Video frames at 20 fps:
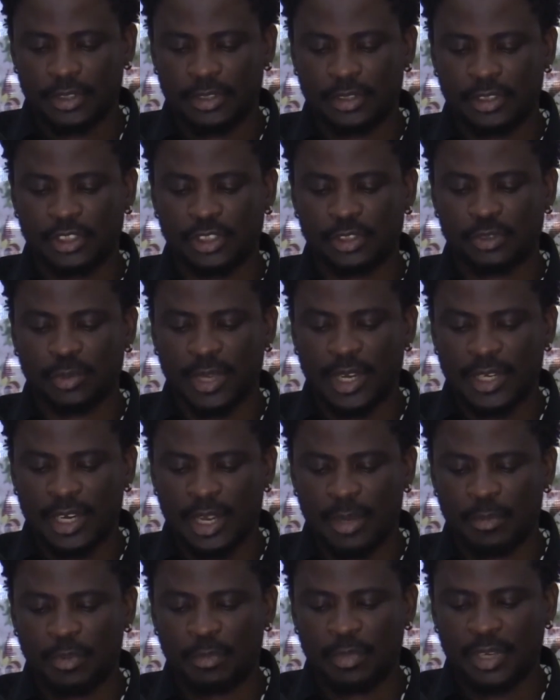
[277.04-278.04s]
This is why they
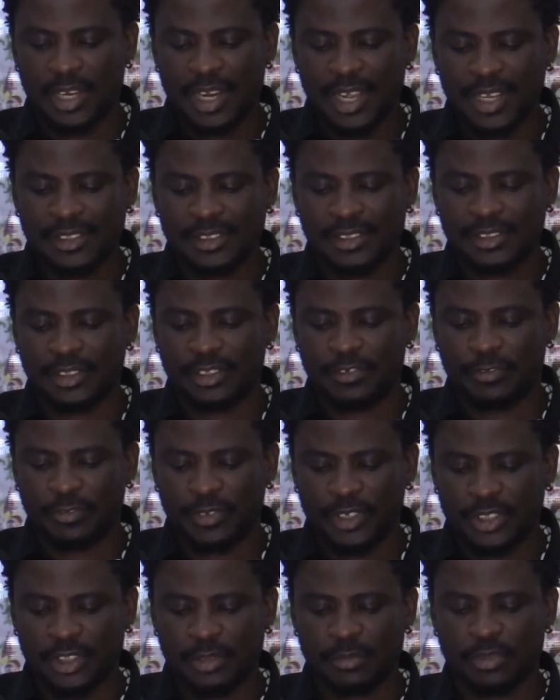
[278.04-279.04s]
are mobilizing the
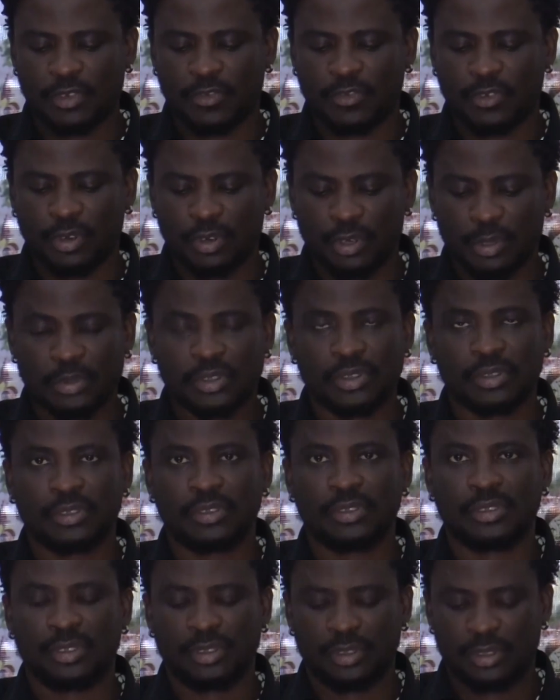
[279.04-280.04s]
victims of corruption
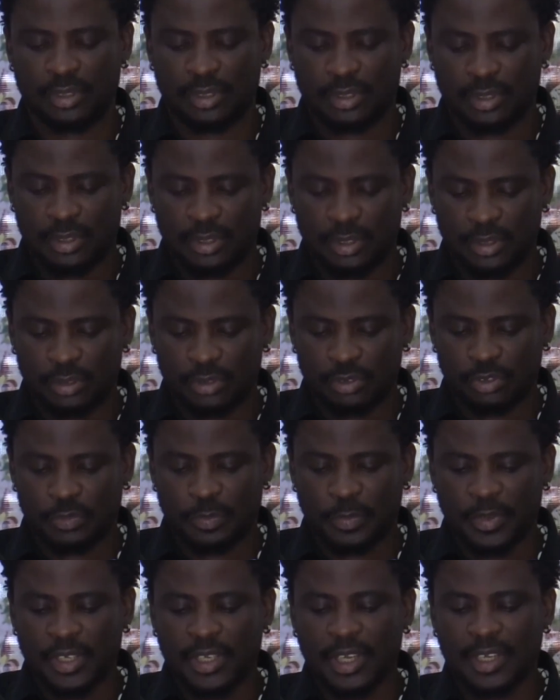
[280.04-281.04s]
to
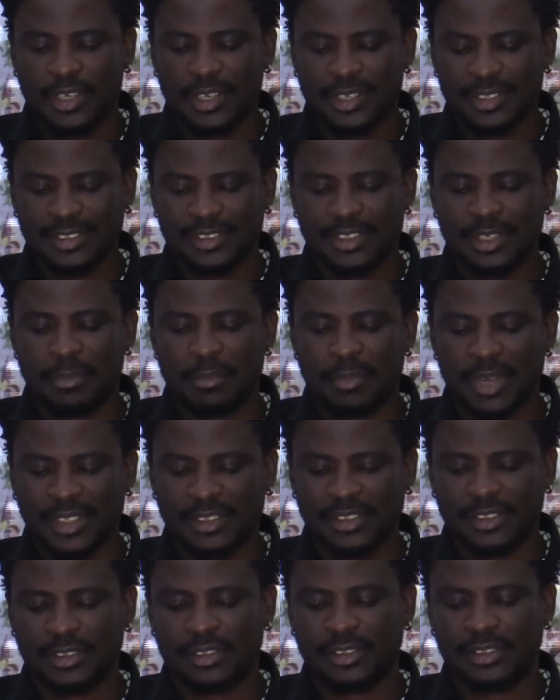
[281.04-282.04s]
speak against the
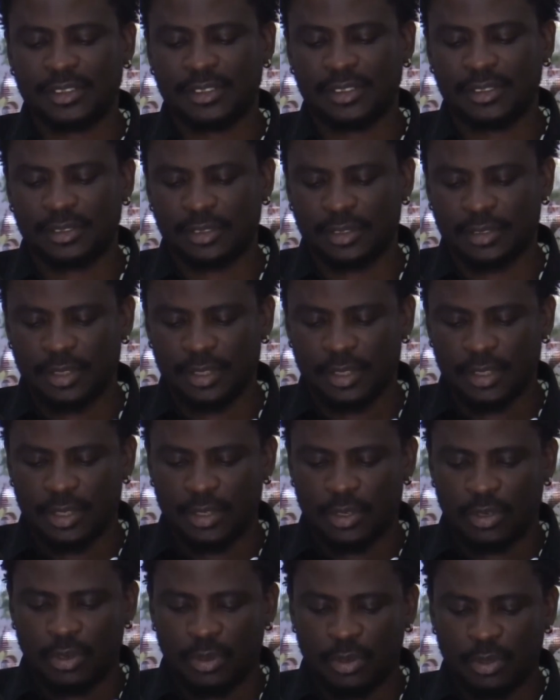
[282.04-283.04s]
masses,
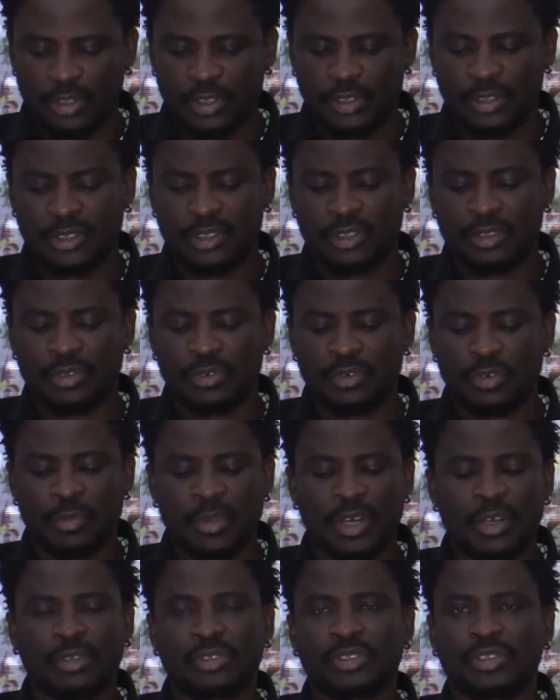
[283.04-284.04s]
holding
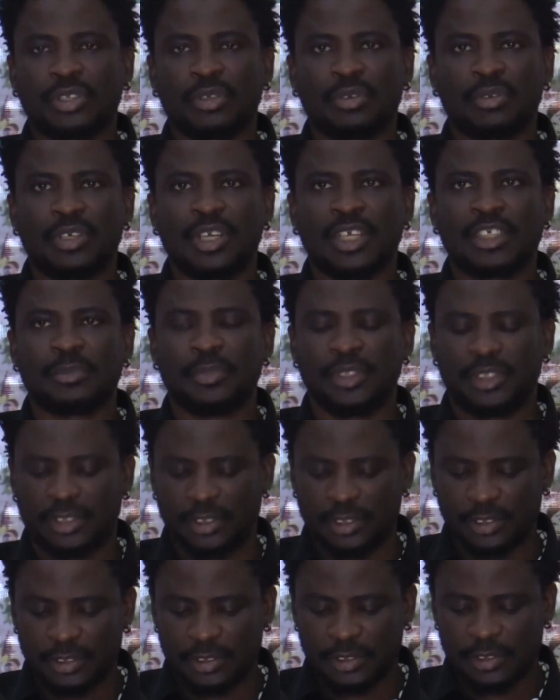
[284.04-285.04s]
numerous stakeholders
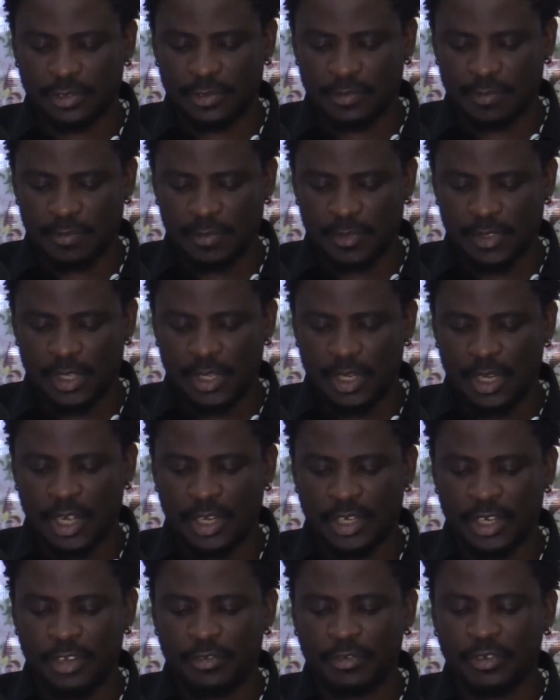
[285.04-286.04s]
meetings,
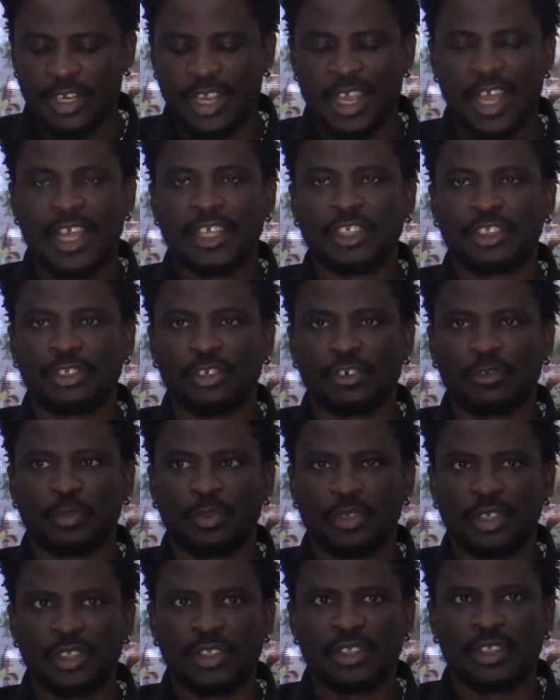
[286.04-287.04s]
and even the IG of
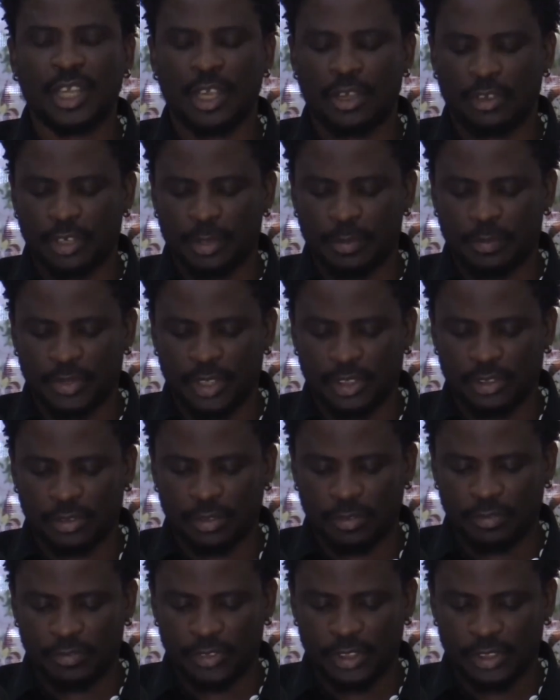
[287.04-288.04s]
police held a press
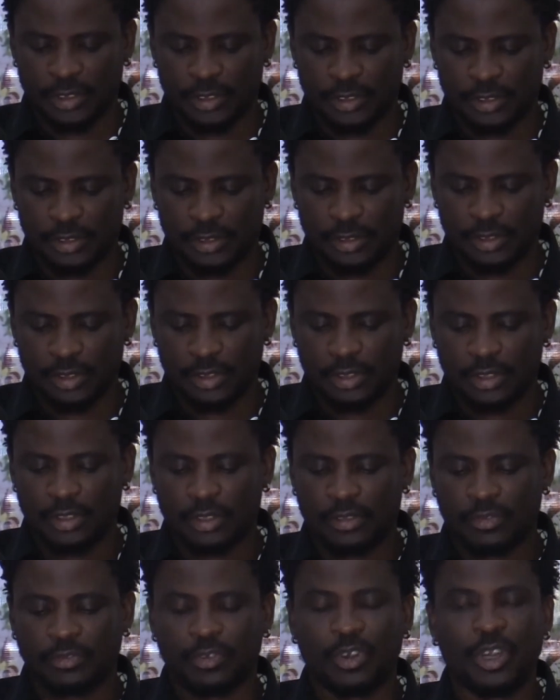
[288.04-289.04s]
conference
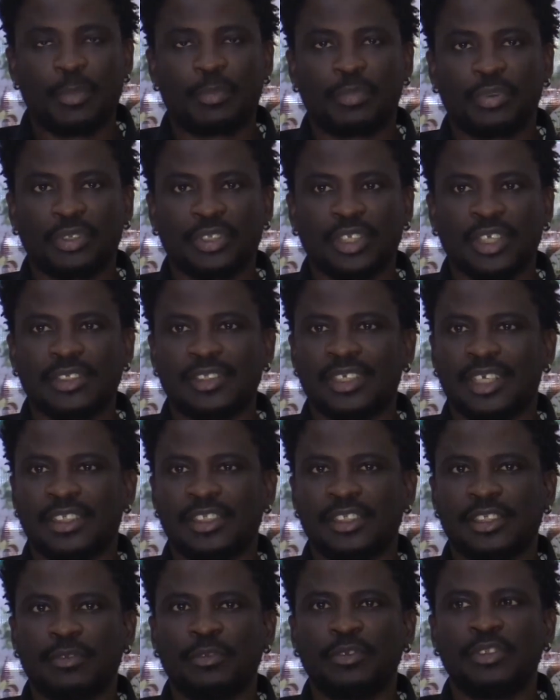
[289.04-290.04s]
for a protest that
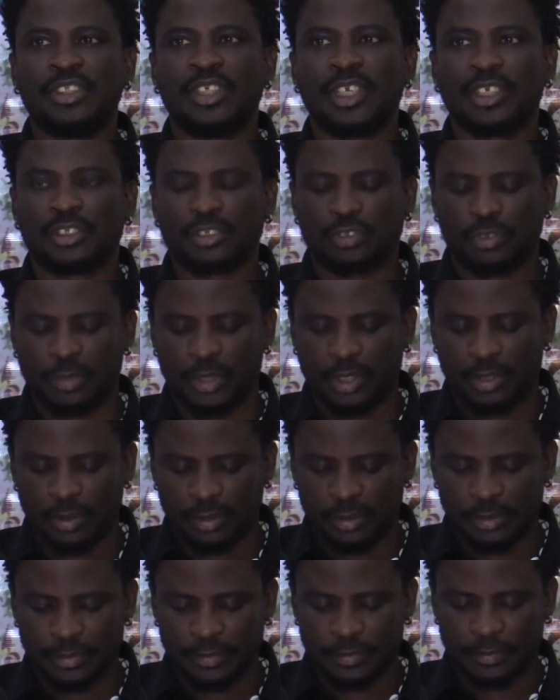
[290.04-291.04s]
is even yet to begin.